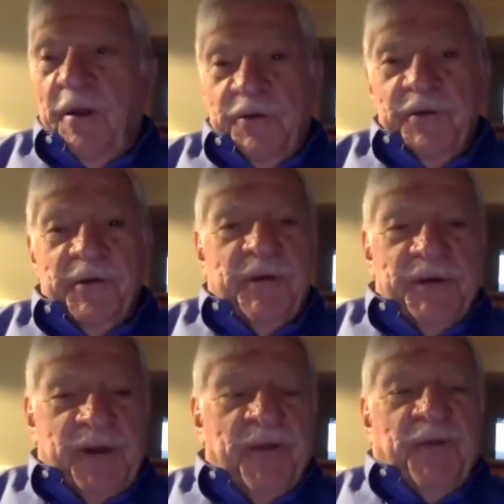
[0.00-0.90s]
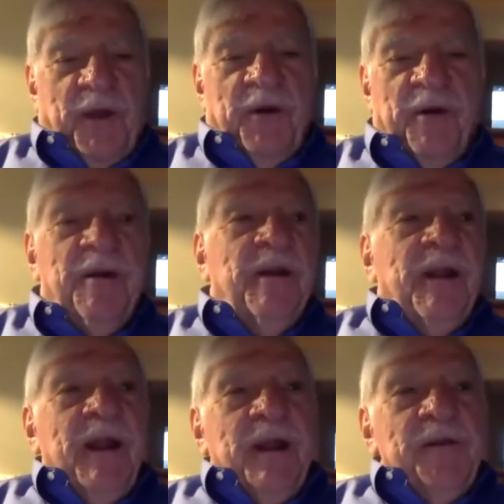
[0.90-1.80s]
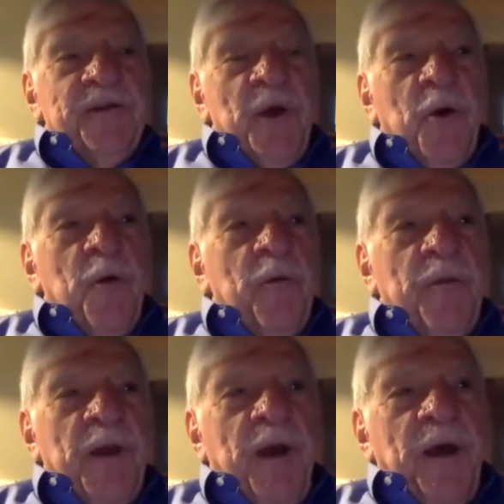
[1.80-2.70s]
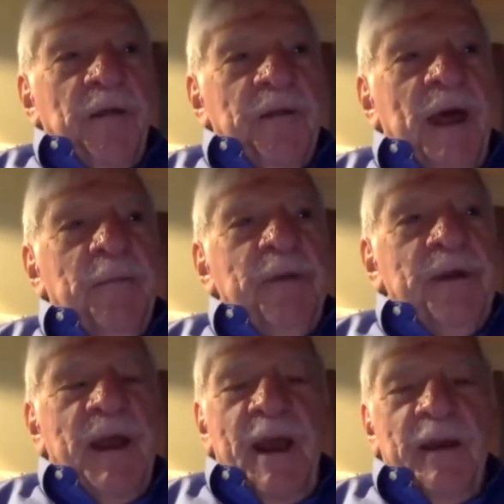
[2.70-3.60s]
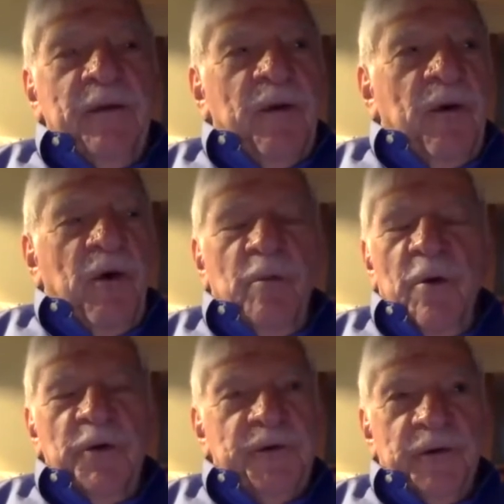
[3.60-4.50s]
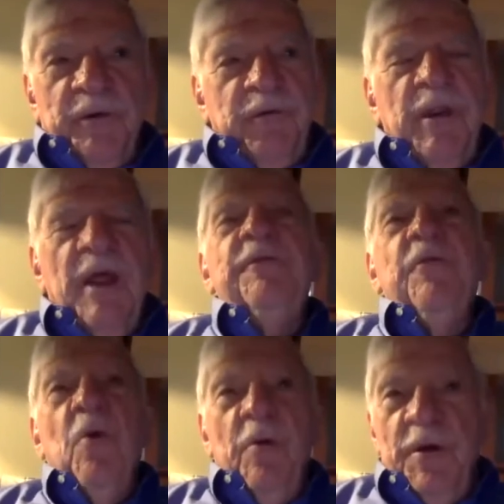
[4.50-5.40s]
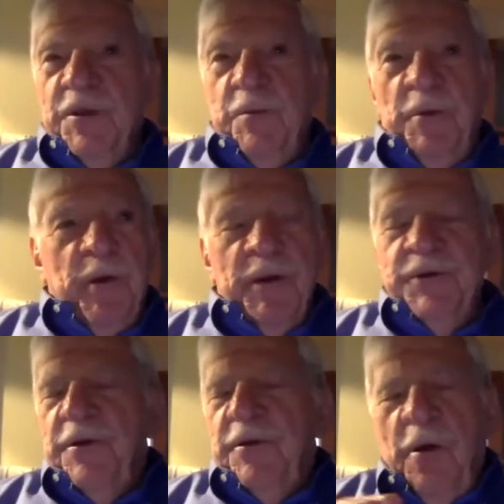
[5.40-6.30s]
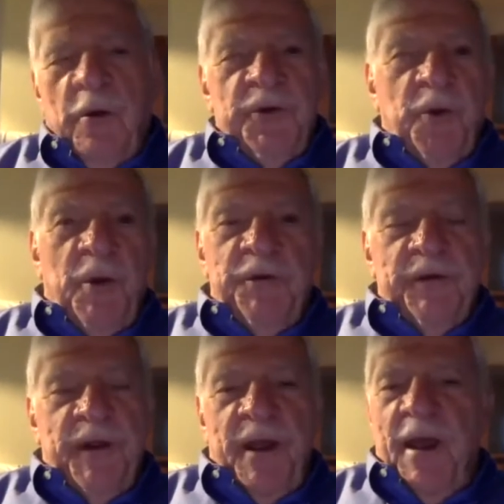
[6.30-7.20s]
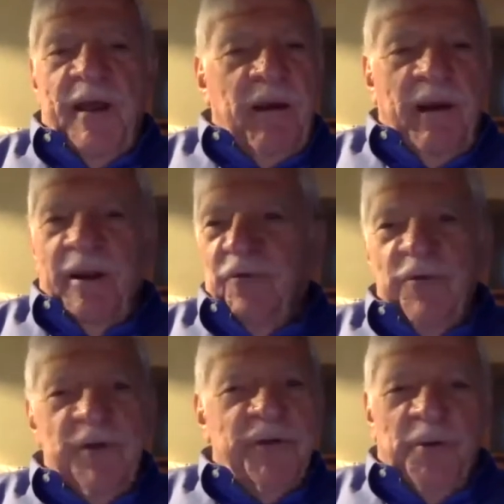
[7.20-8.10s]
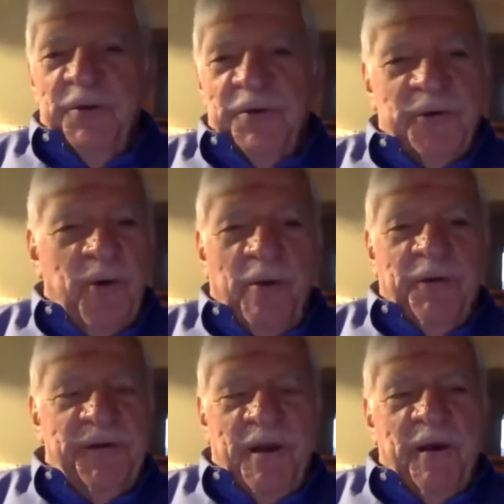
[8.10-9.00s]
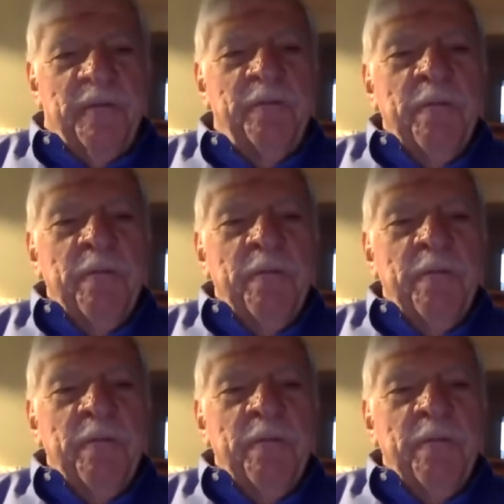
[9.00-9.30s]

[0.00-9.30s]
just going to sit there. And so that began almost a lifelong experience. It goes on today. I collect resources all the time